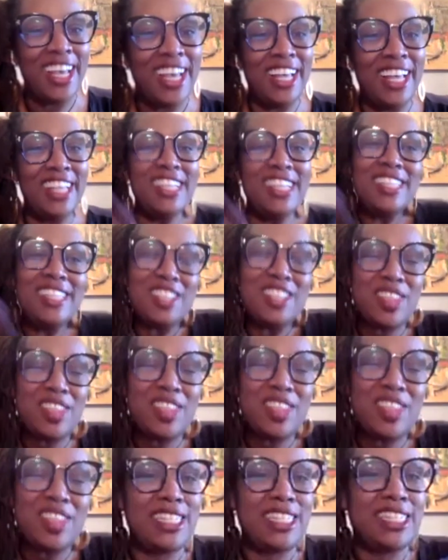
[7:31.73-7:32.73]
Yeah. So
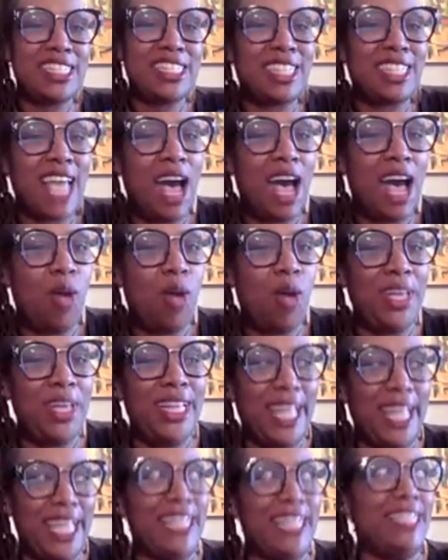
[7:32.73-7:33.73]
that's how we
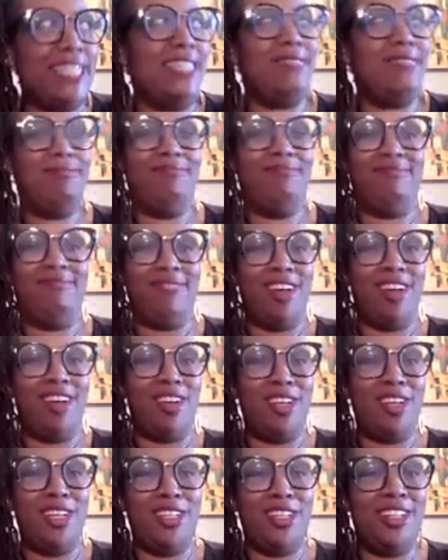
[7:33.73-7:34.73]
landed
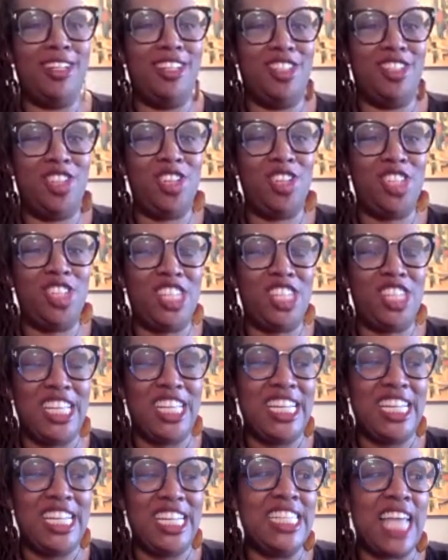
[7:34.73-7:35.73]
on Church Ladies.